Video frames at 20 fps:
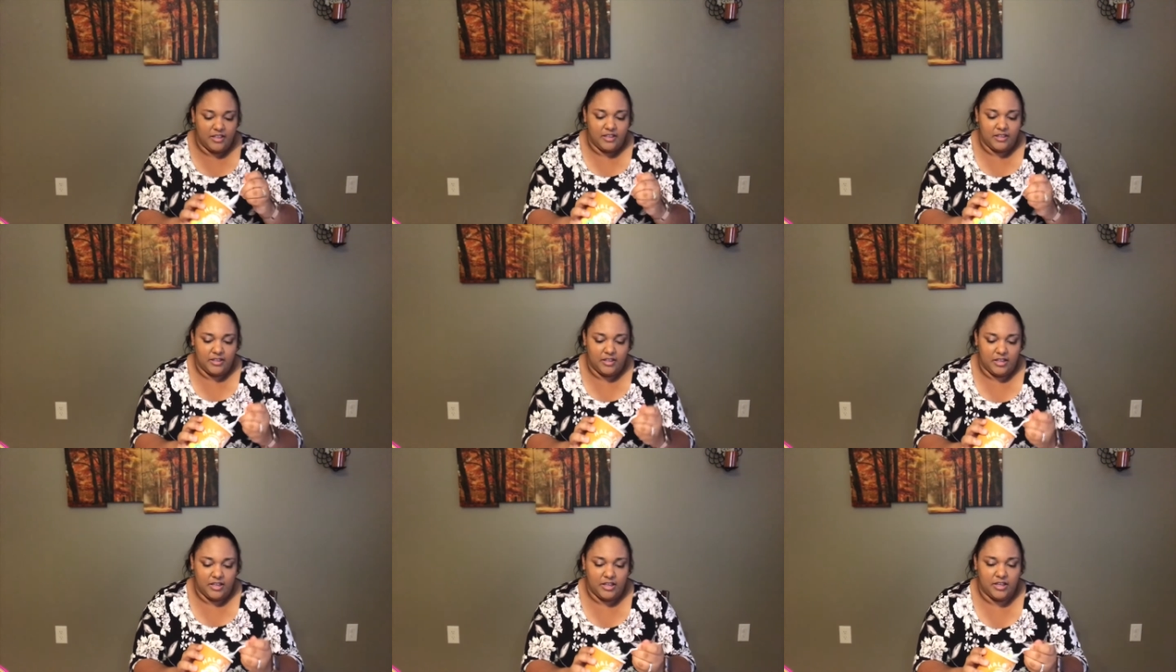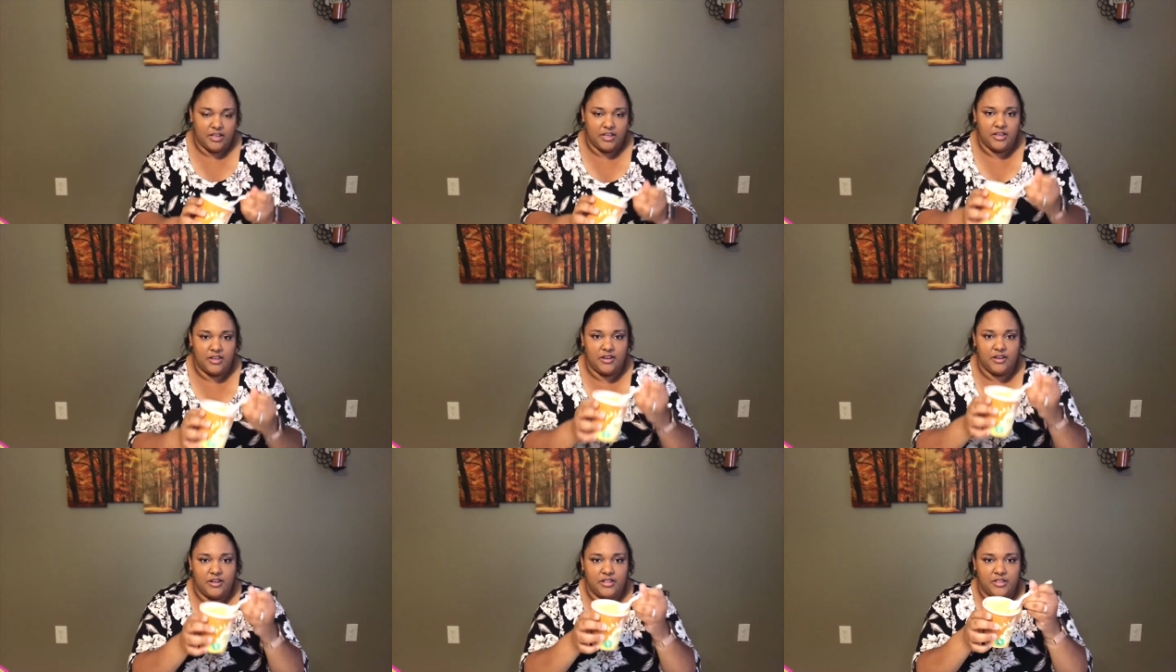
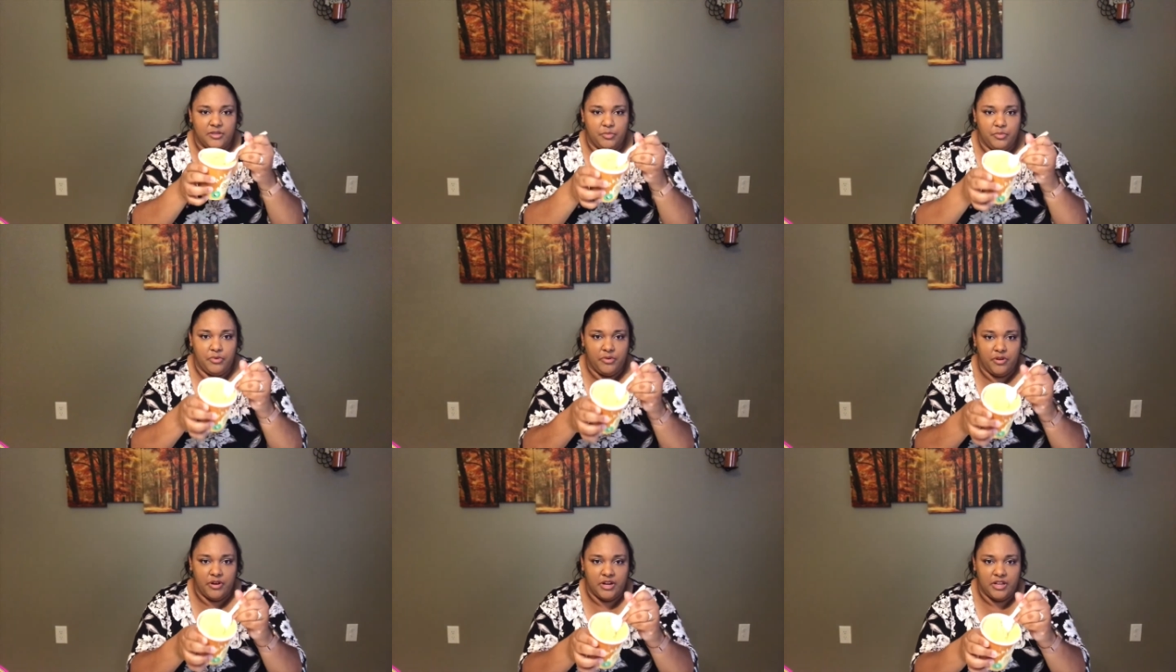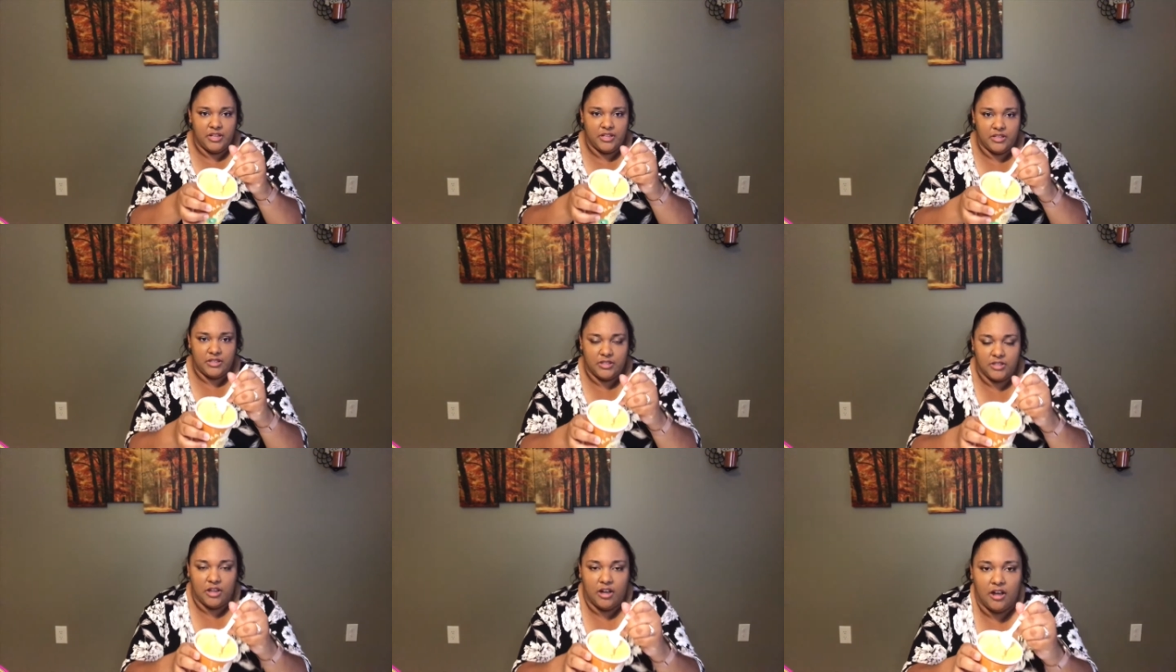and it's pretty
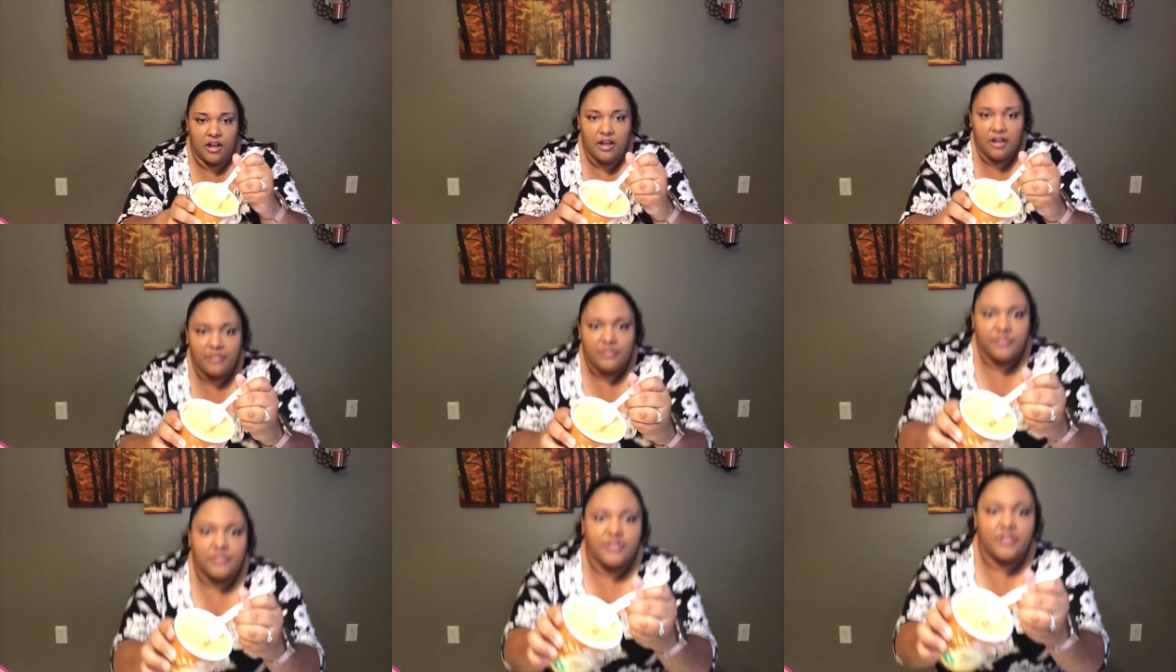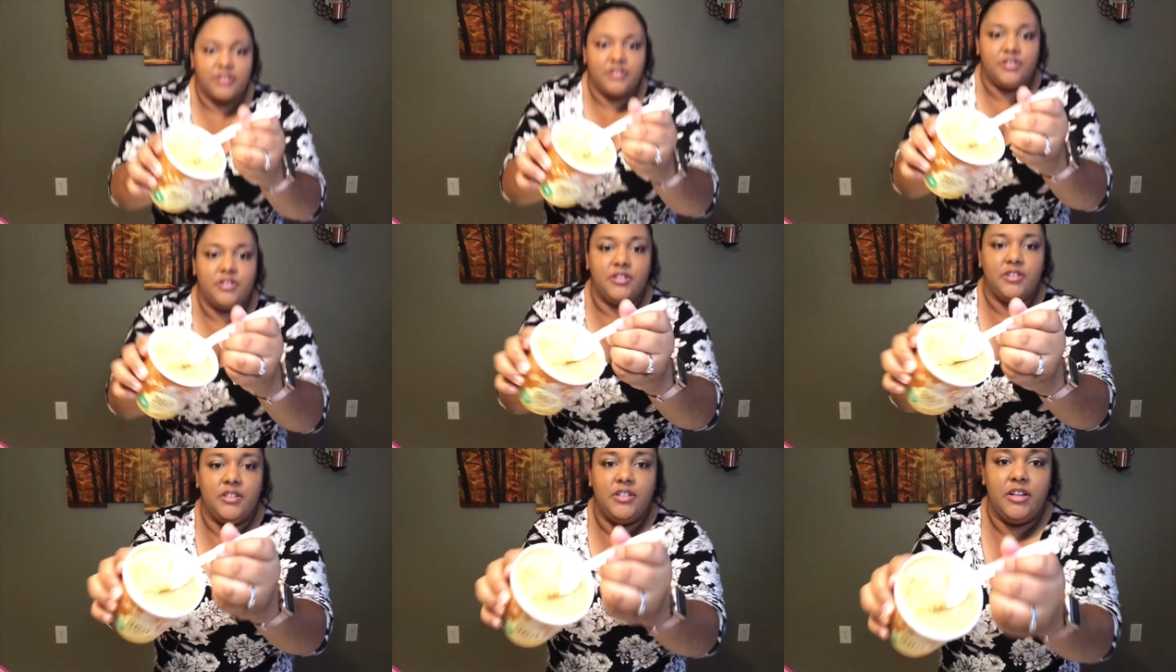soft. I
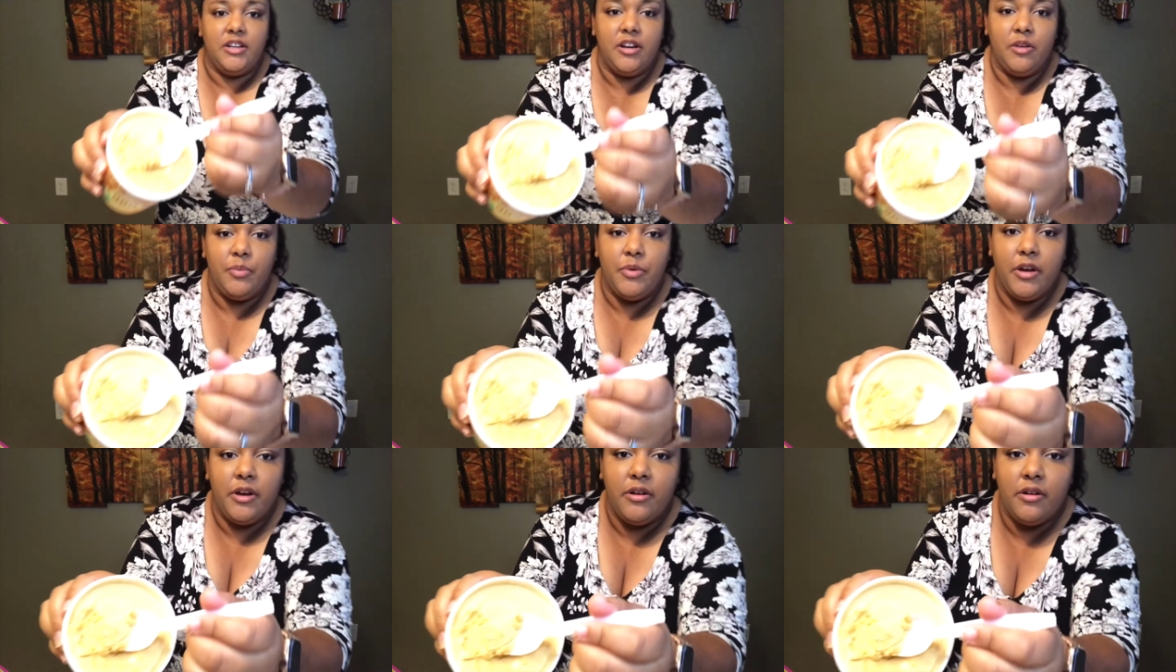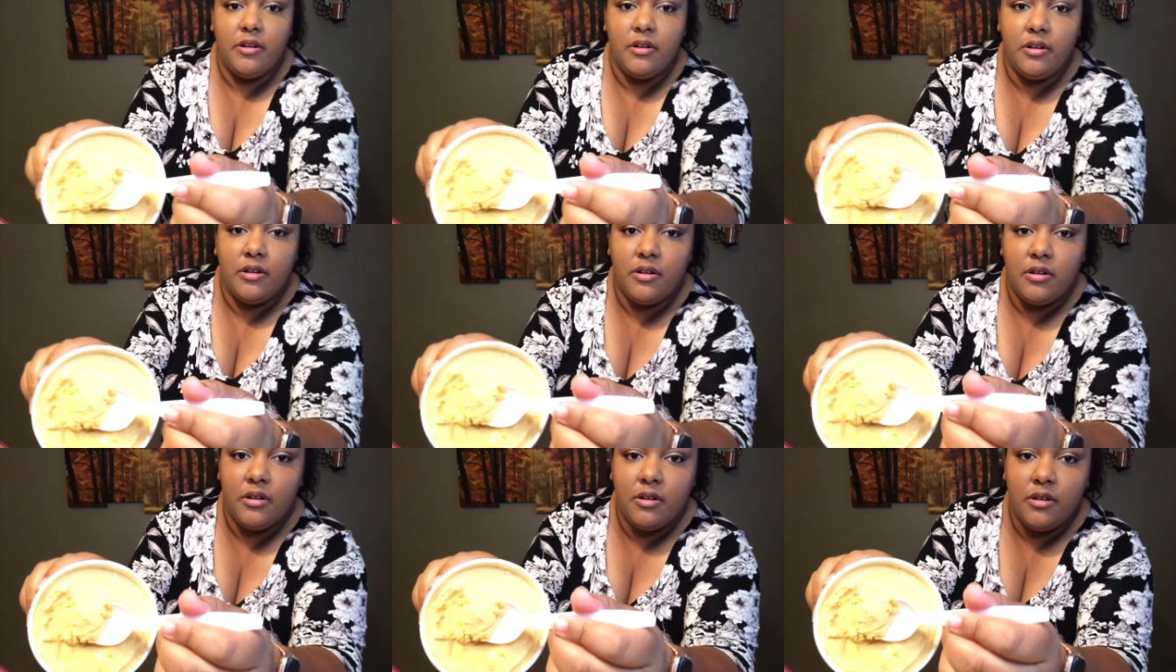should have stayed up here.
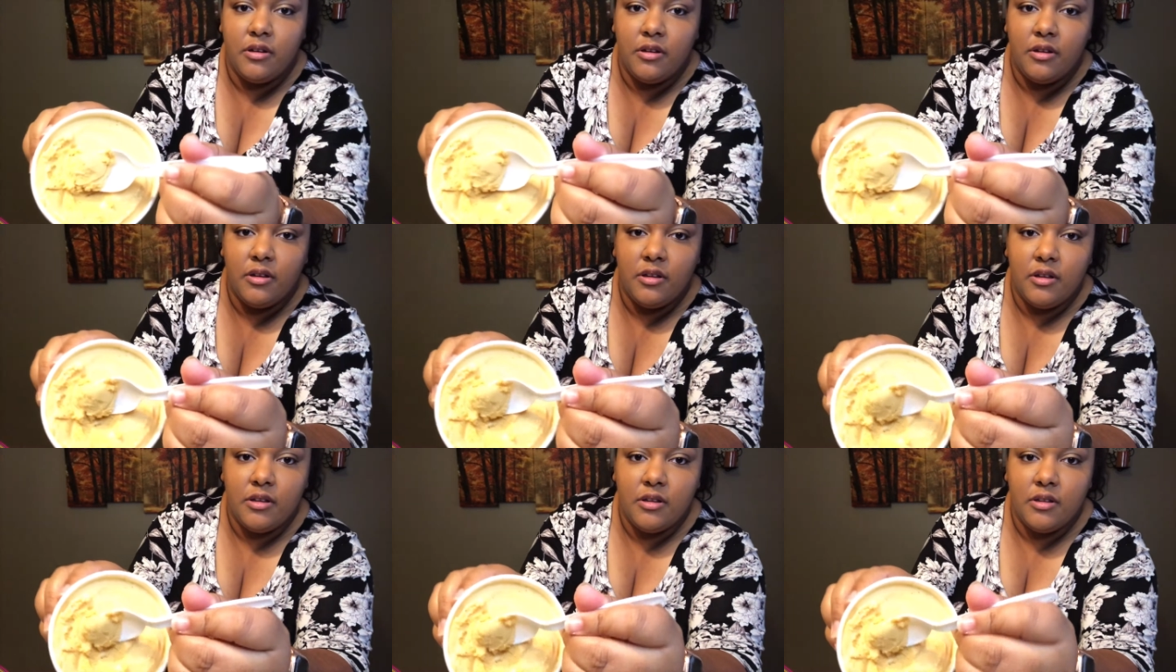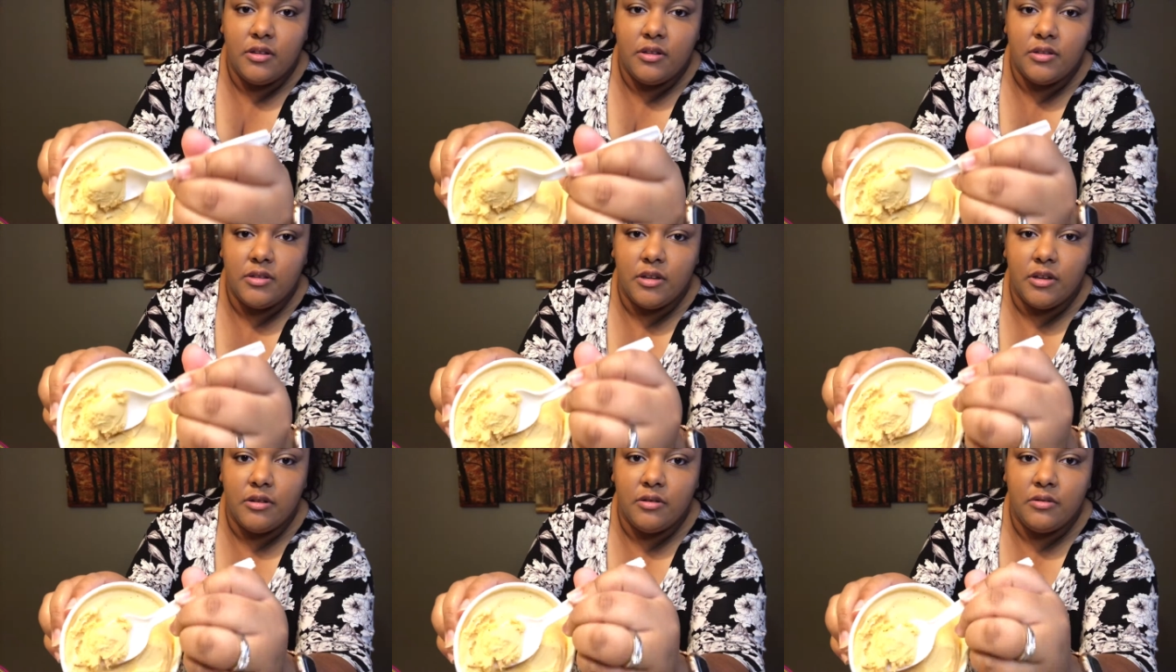
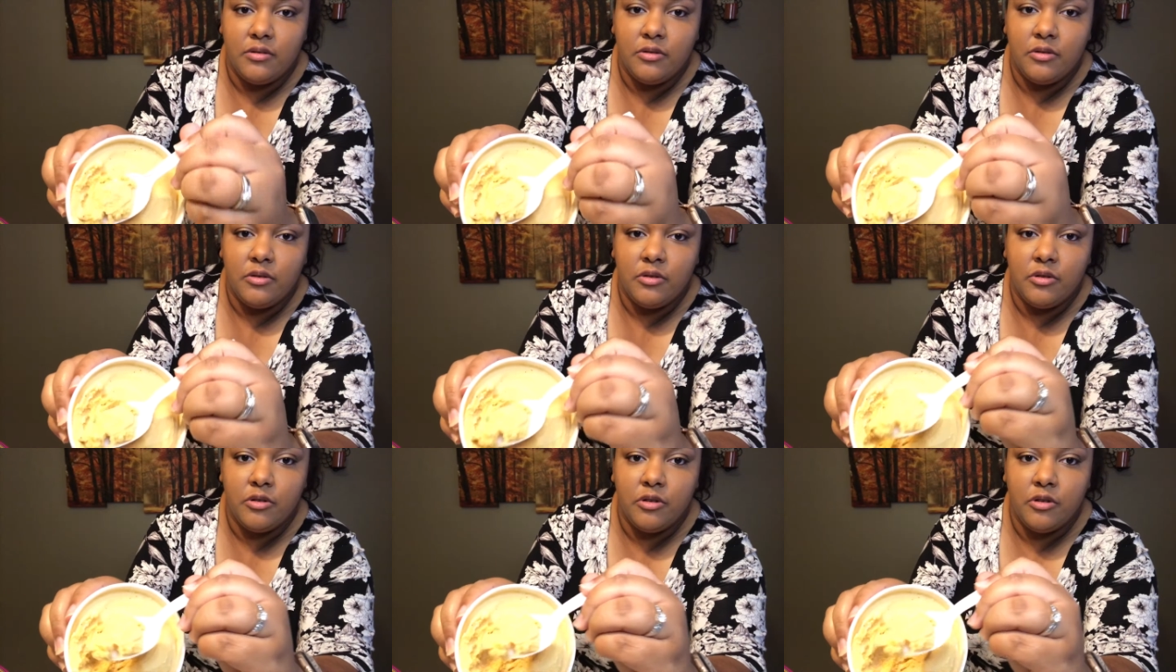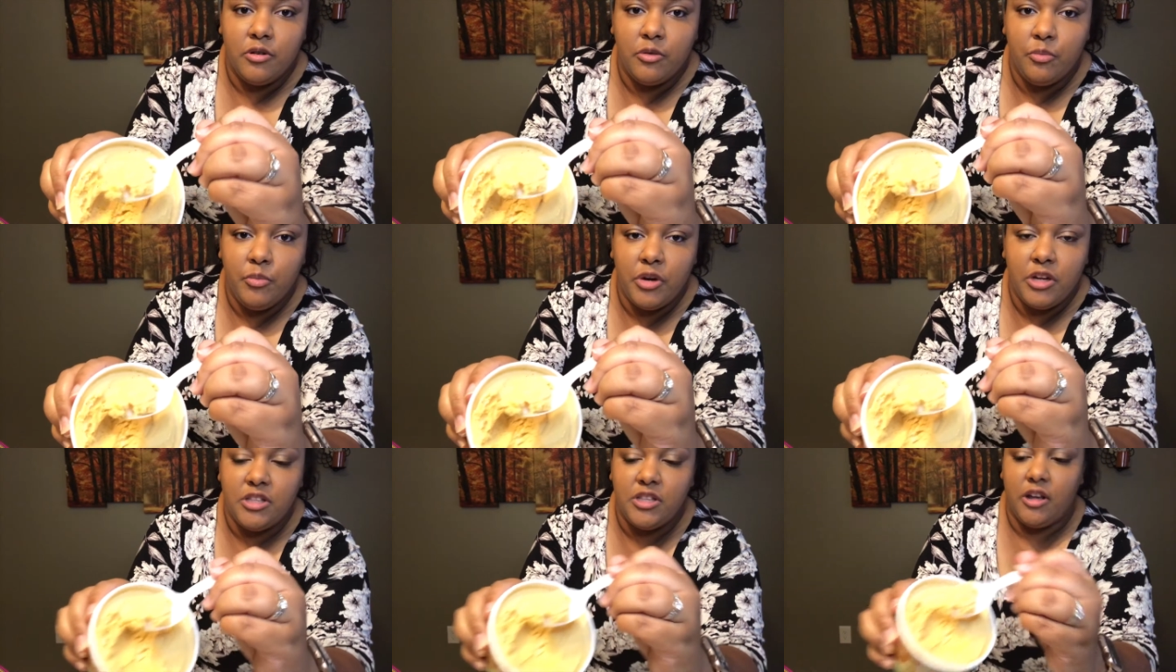So
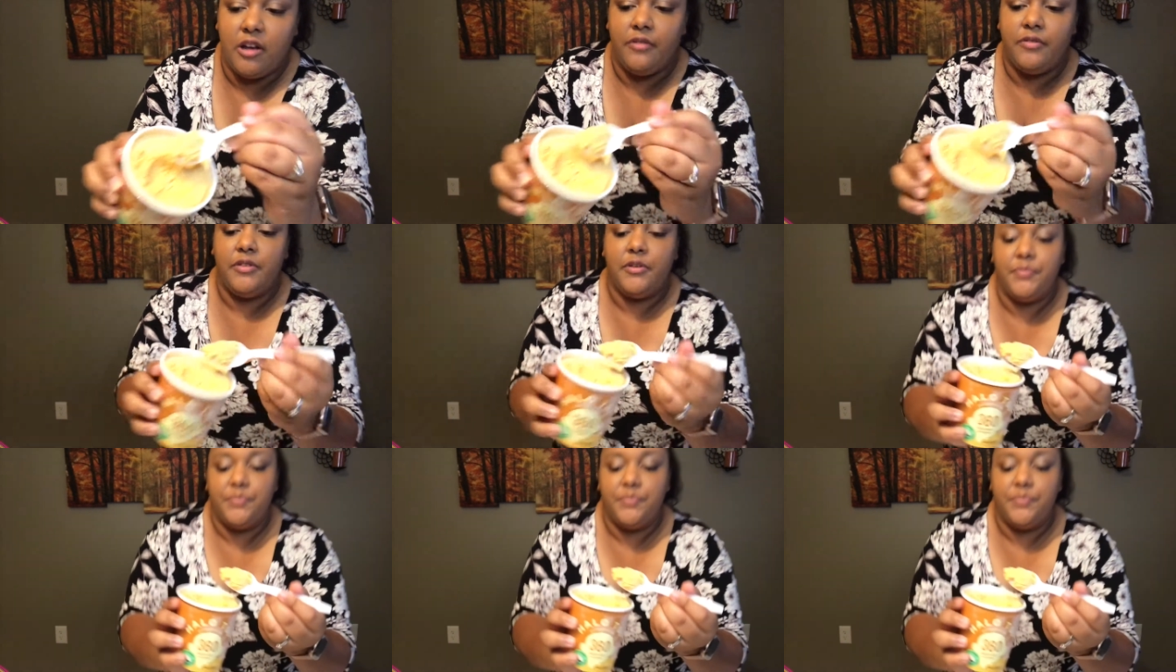pretty soft.